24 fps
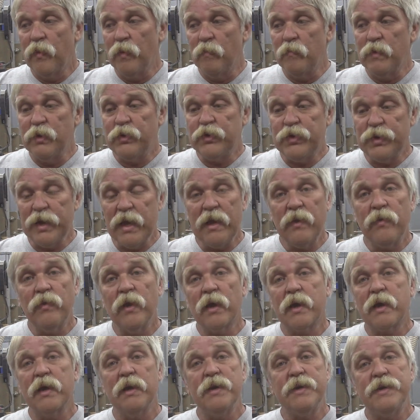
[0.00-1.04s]
The
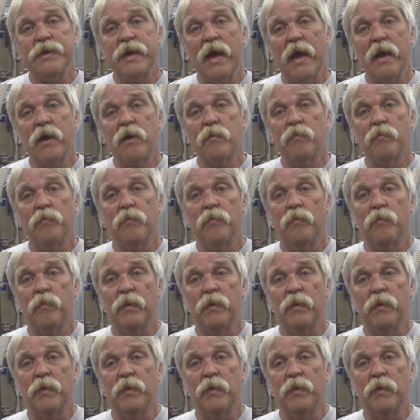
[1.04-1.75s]
machine that can take